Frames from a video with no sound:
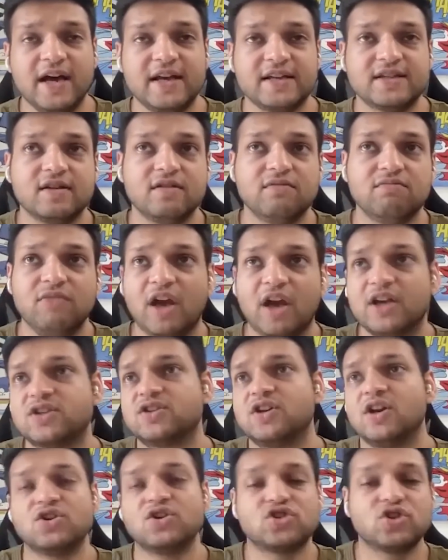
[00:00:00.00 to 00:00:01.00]
as an
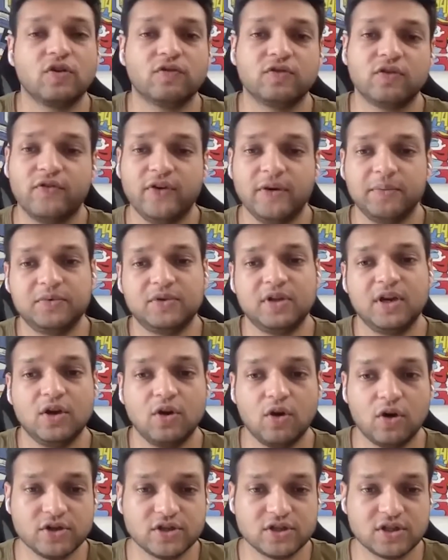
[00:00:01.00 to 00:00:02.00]
extension of the
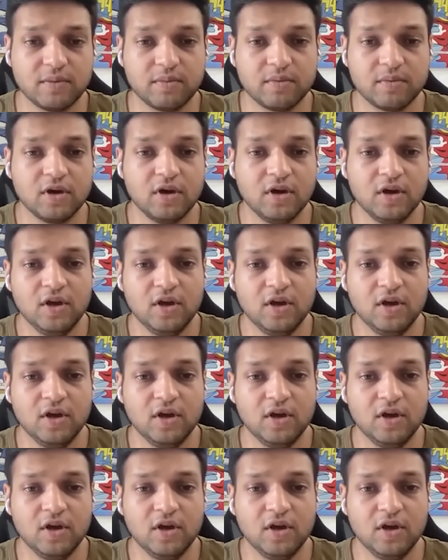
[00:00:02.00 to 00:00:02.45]
Web3 concept.